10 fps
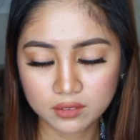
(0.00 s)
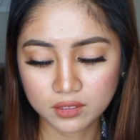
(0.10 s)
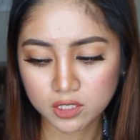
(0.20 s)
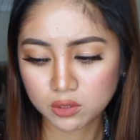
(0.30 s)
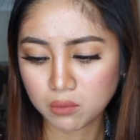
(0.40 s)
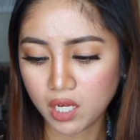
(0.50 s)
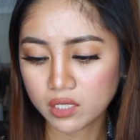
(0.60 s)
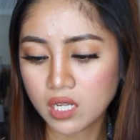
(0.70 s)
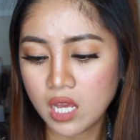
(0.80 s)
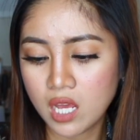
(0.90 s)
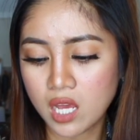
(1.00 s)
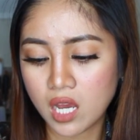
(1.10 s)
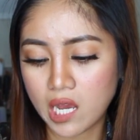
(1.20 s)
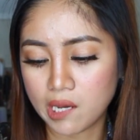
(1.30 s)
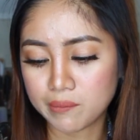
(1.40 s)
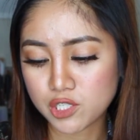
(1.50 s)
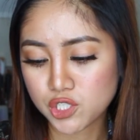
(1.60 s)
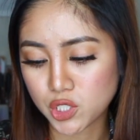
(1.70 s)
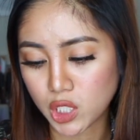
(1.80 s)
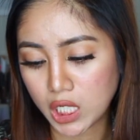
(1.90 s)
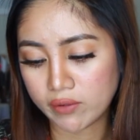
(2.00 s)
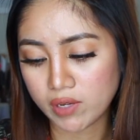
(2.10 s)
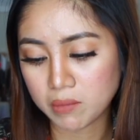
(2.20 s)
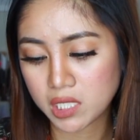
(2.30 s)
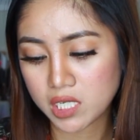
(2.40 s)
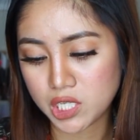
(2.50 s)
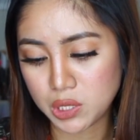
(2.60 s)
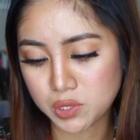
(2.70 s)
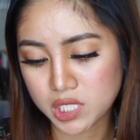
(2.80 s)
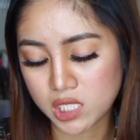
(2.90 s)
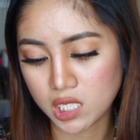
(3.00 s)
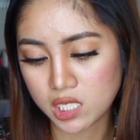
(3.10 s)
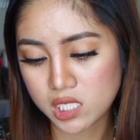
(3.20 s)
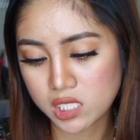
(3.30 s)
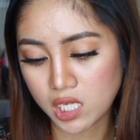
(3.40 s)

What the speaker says: this one, I'm not sure if I'm gonna use this,